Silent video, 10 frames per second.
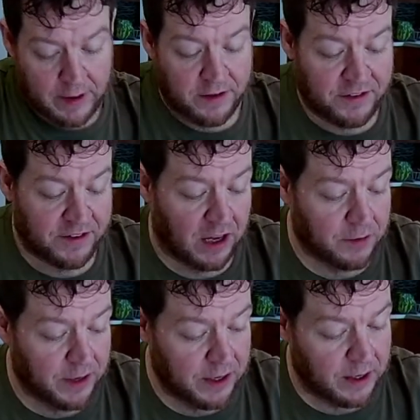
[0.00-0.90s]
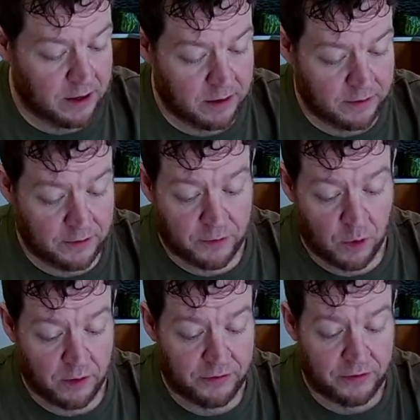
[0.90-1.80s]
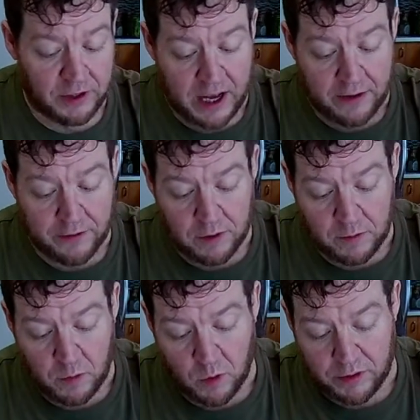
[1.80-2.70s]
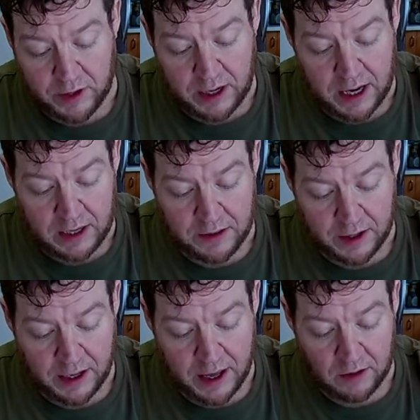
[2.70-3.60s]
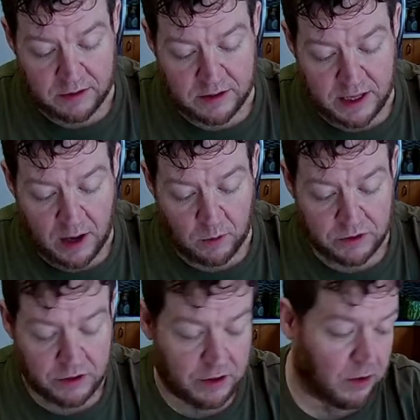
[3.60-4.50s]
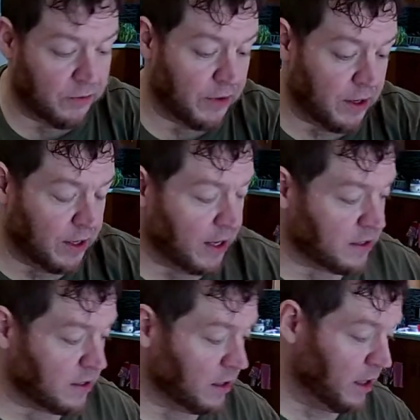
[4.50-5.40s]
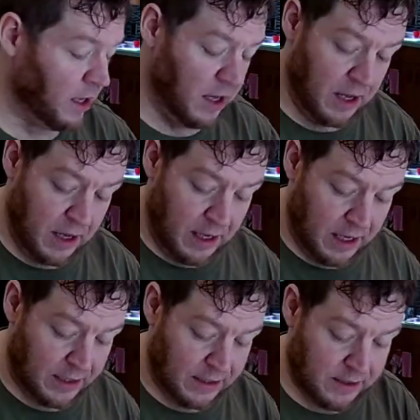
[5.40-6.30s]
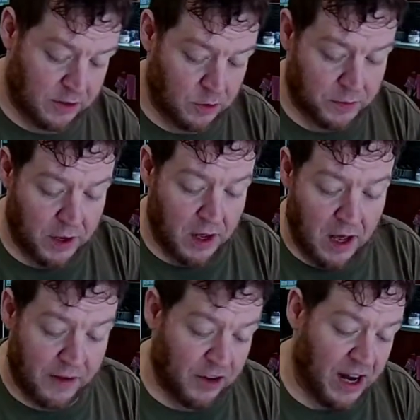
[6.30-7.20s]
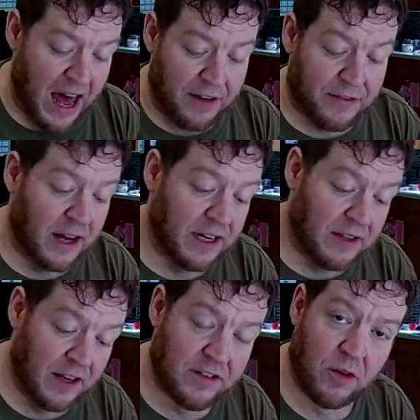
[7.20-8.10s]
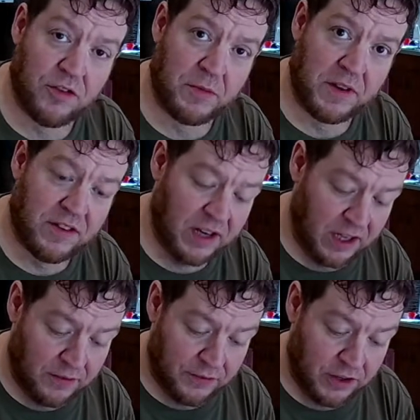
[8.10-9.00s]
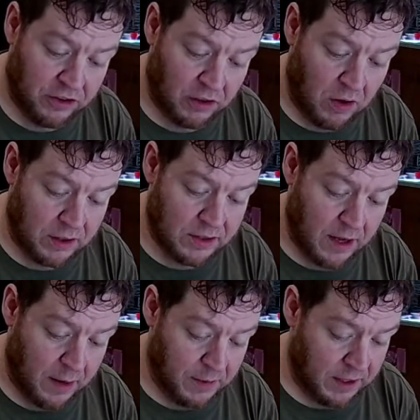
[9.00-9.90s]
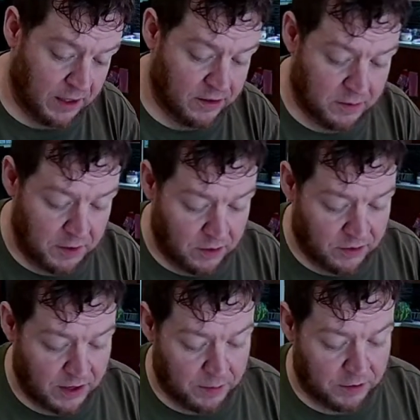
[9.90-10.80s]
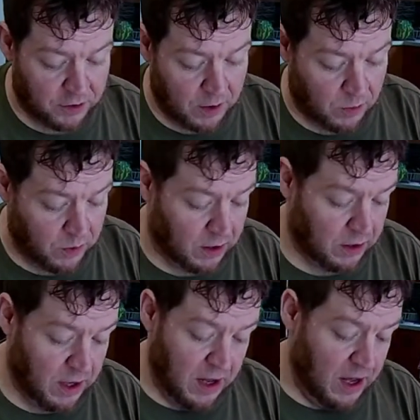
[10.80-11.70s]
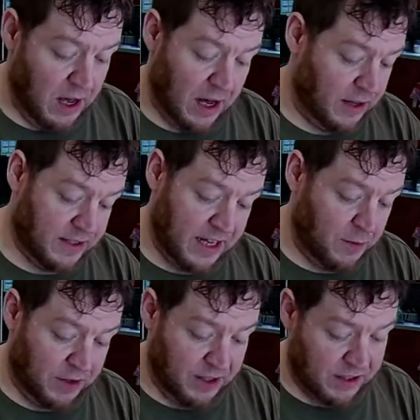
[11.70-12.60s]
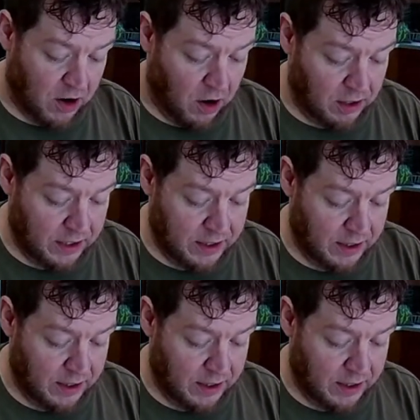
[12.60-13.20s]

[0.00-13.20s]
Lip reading: celery here for flavor more than anything else. That will turn out very nicely in the soup. I've got a half onion that's also been sitting in the fridge a long time. It needs to be used up, so I will. The same with this garlic.